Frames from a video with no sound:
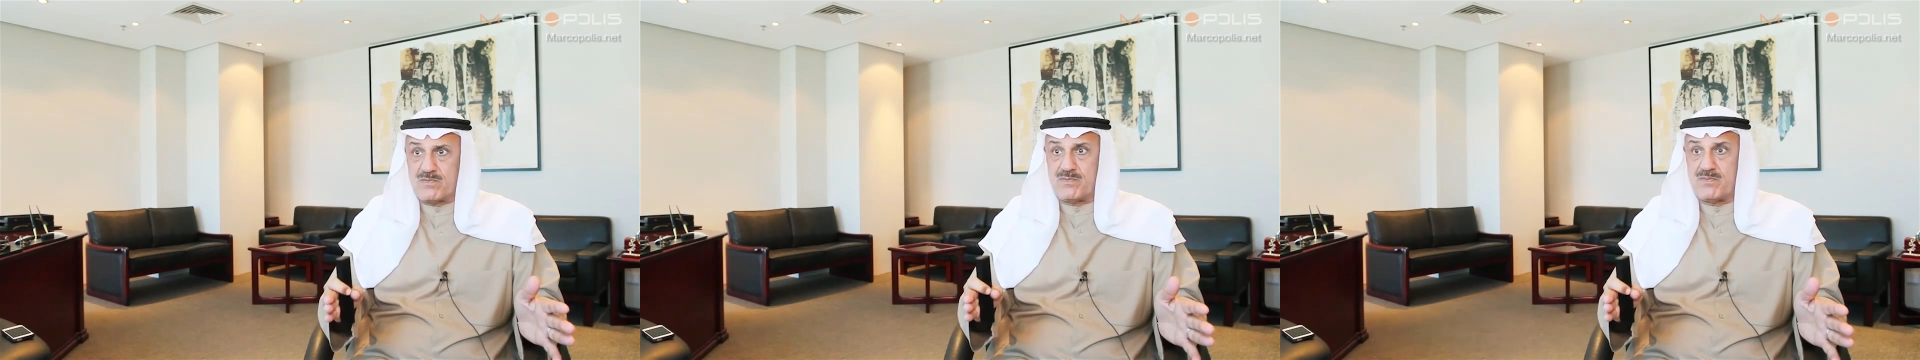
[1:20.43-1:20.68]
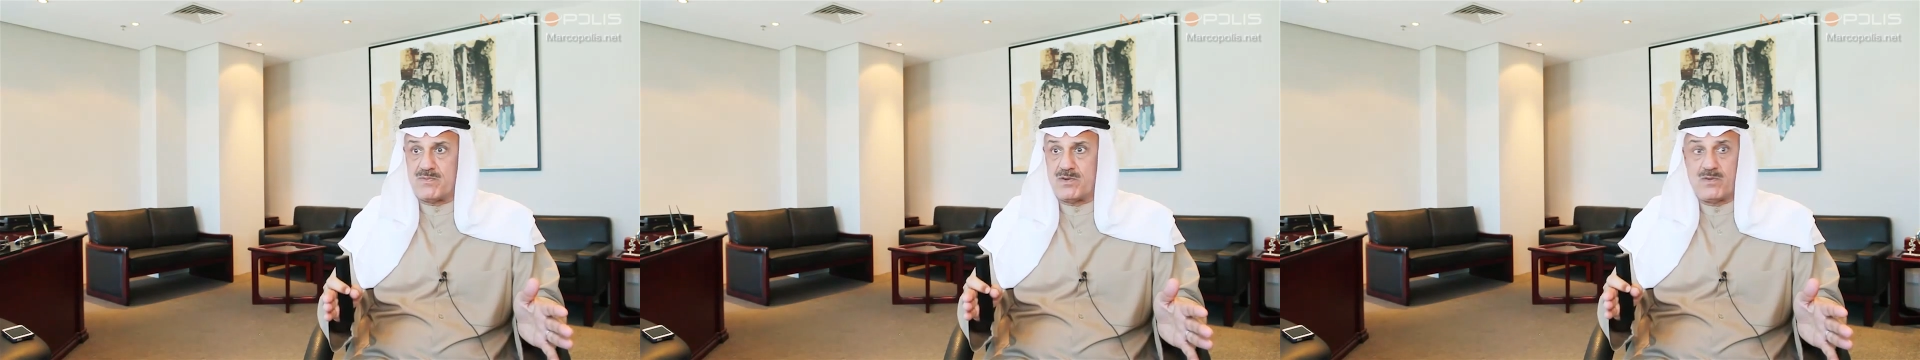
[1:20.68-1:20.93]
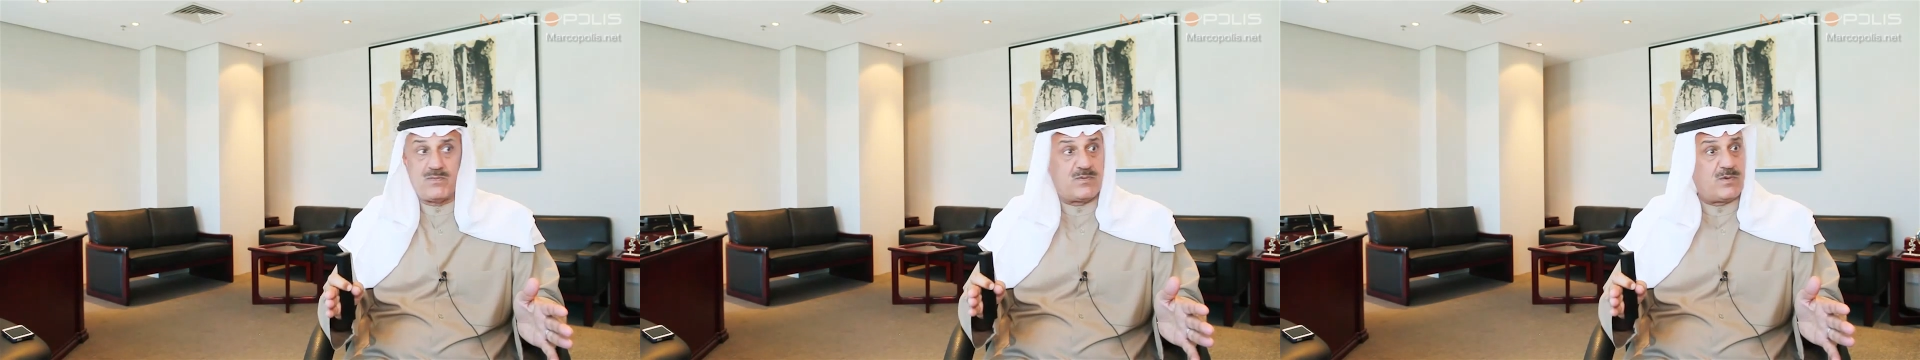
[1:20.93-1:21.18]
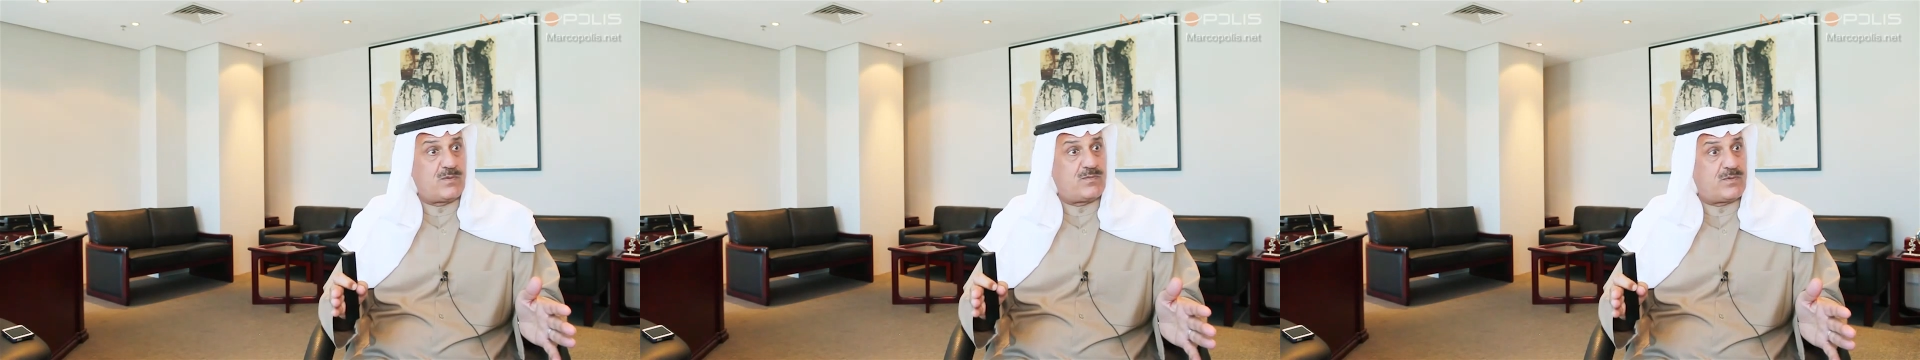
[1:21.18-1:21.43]
of of
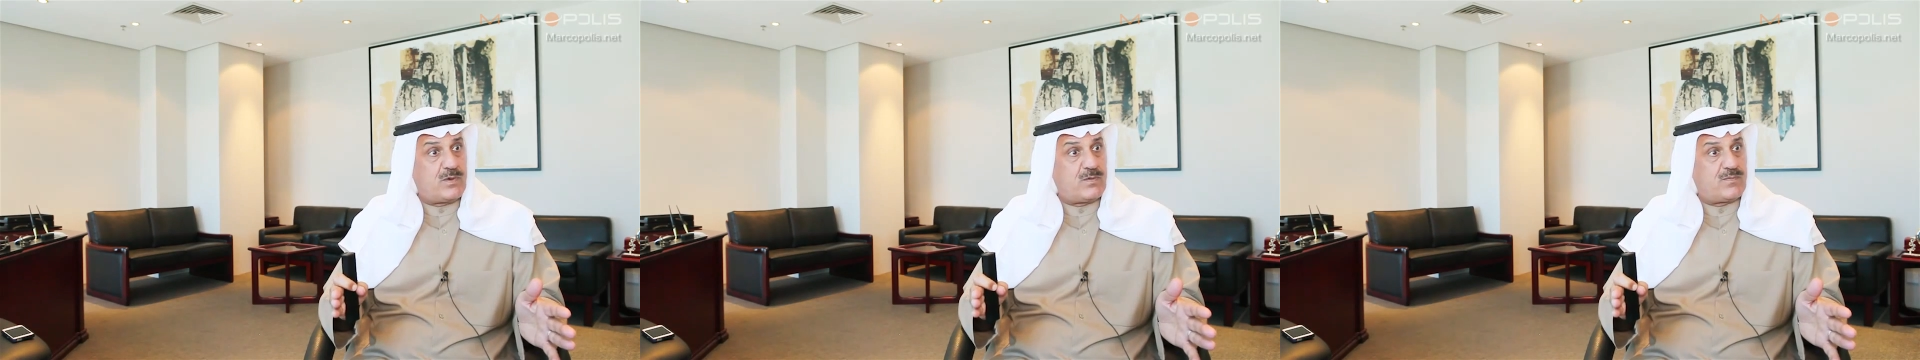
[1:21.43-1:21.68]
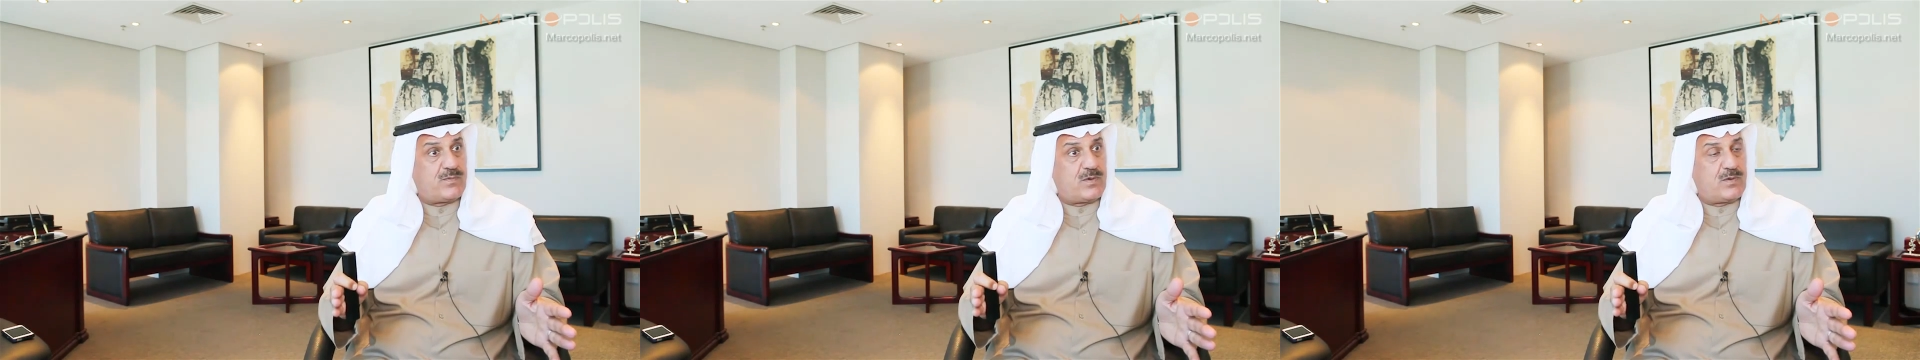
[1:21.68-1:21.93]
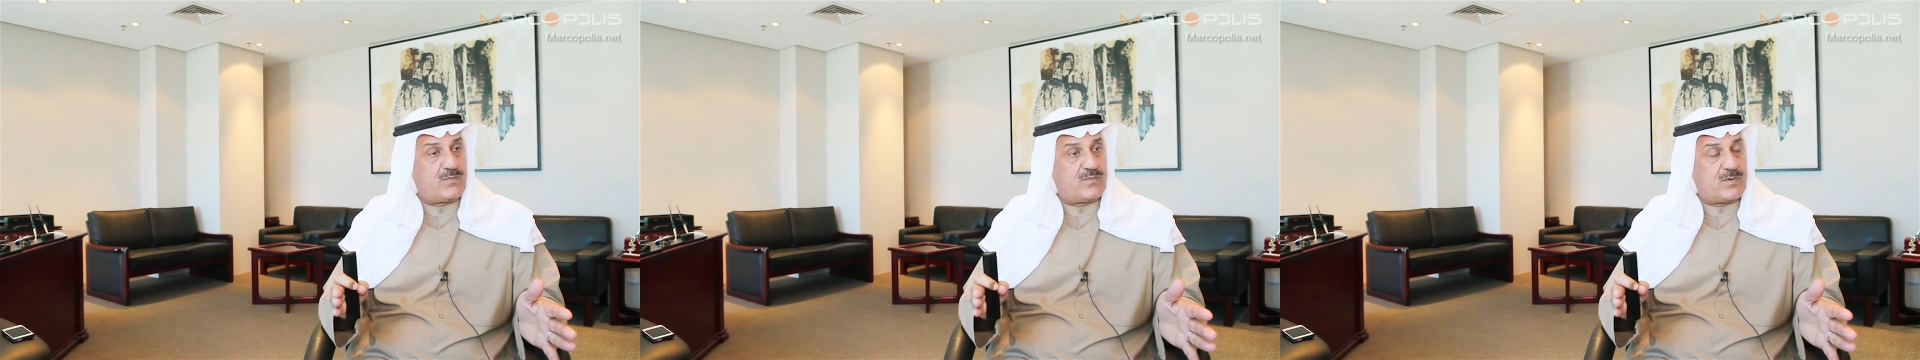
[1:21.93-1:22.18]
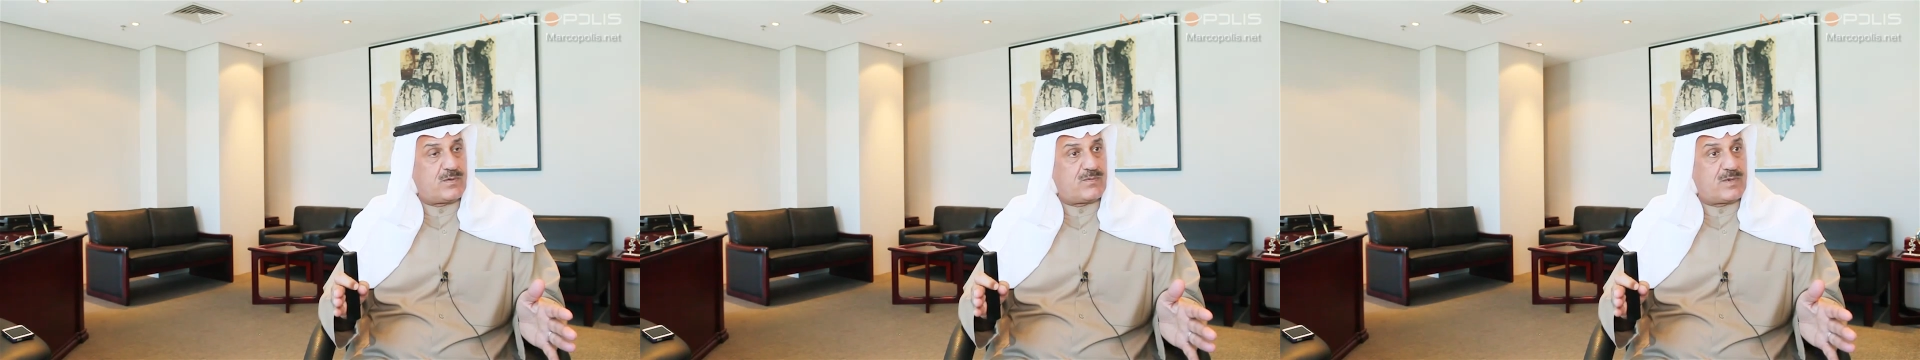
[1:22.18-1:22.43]
of of
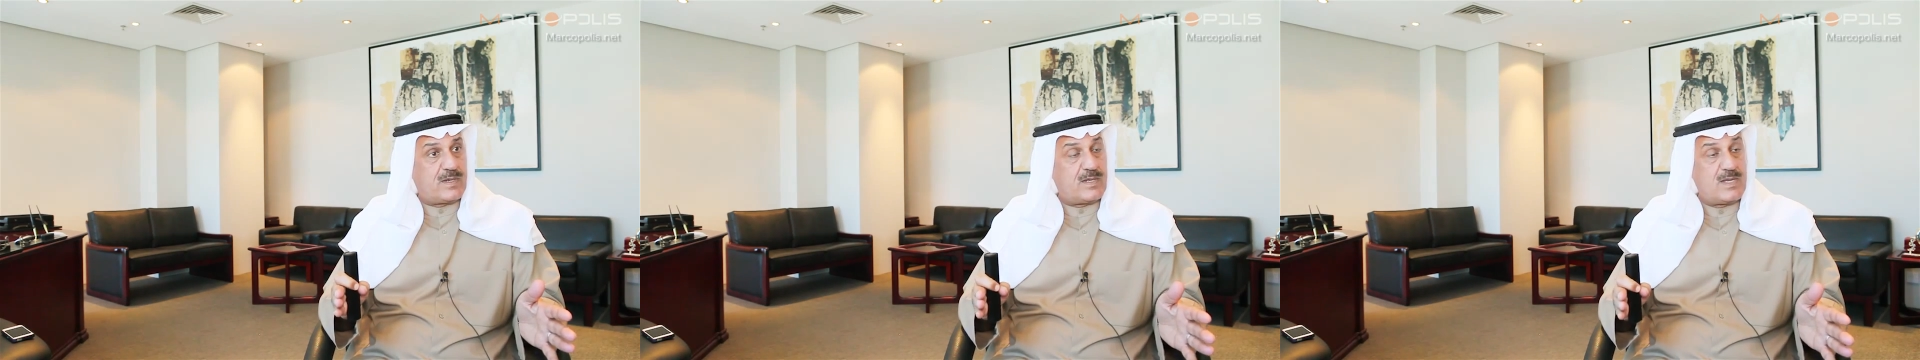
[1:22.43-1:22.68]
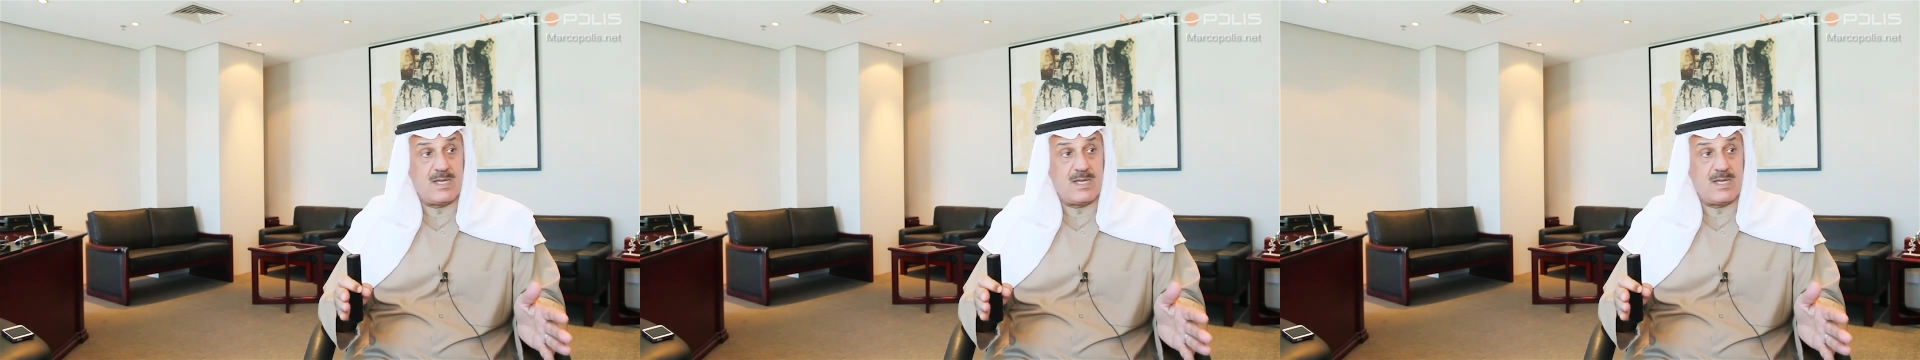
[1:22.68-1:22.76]
of, of uh,